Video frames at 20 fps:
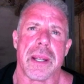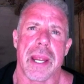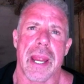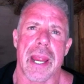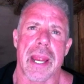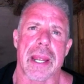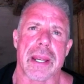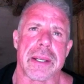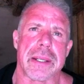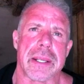
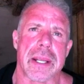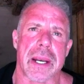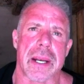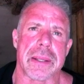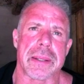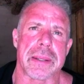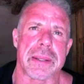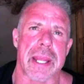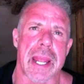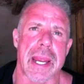and
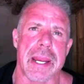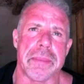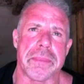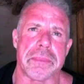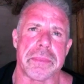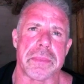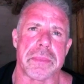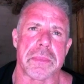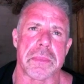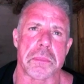they
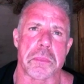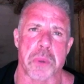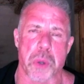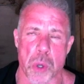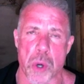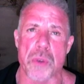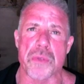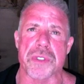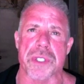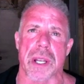
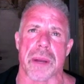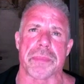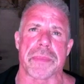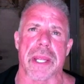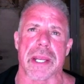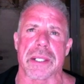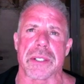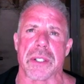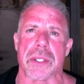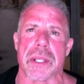proved
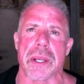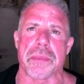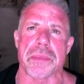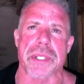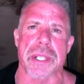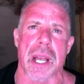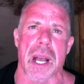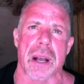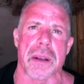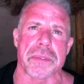something to
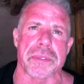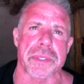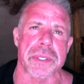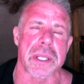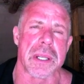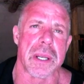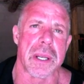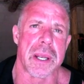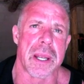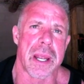themselves.
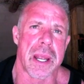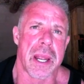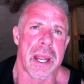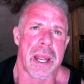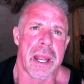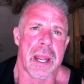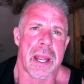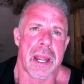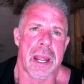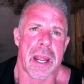
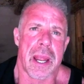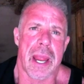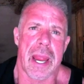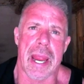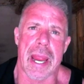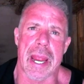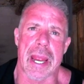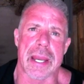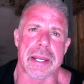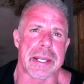
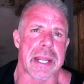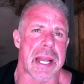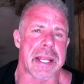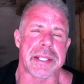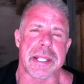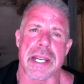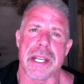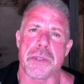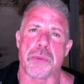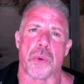And
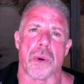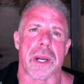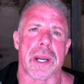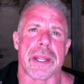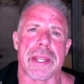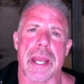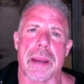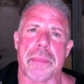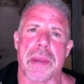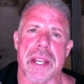as each one of
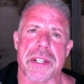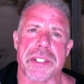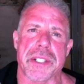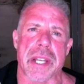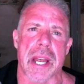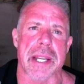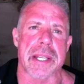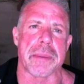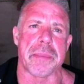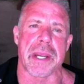them has
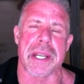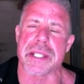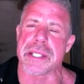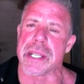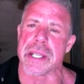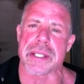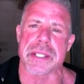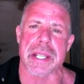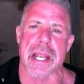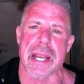said to me
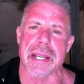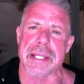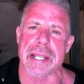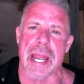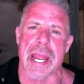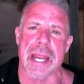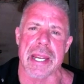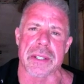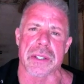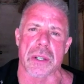since that
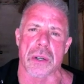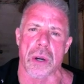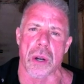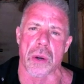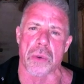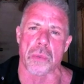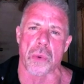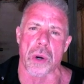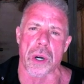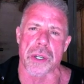day in their
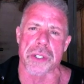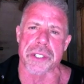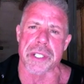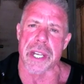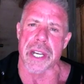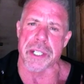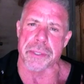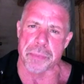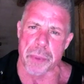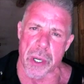own words, the
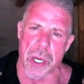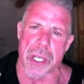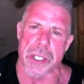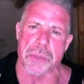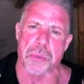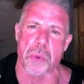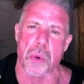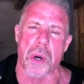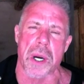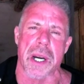
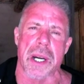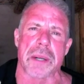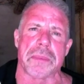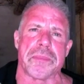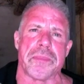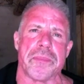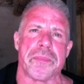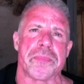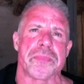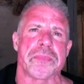experienced warrior
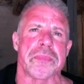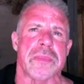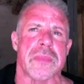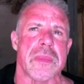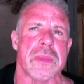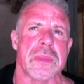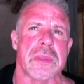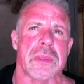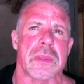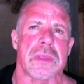
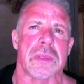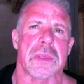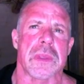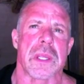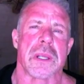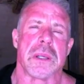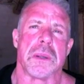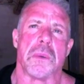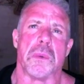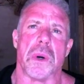
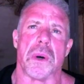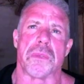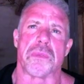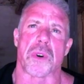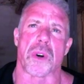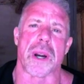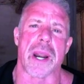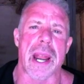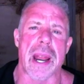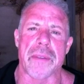will
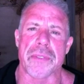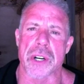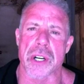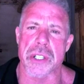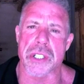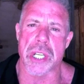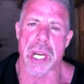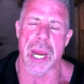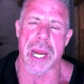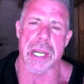forever
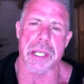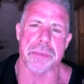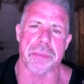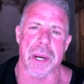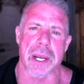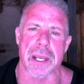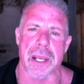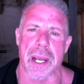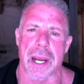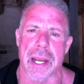change
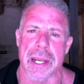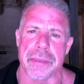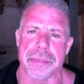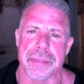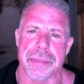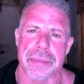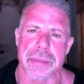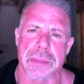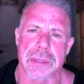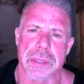my life.